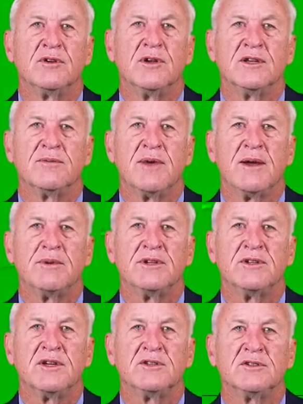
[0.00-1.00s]

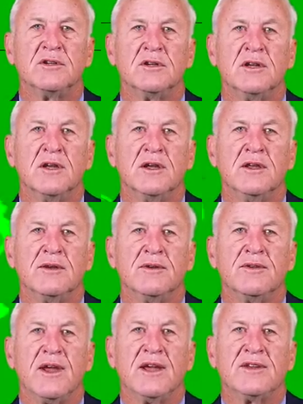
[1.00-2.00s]
experimentation that
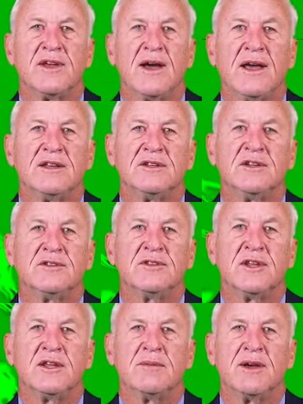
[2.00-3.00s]
reflects how editors
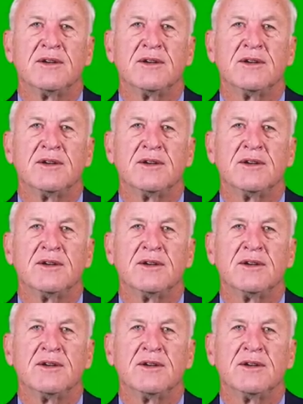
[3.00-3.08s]
think about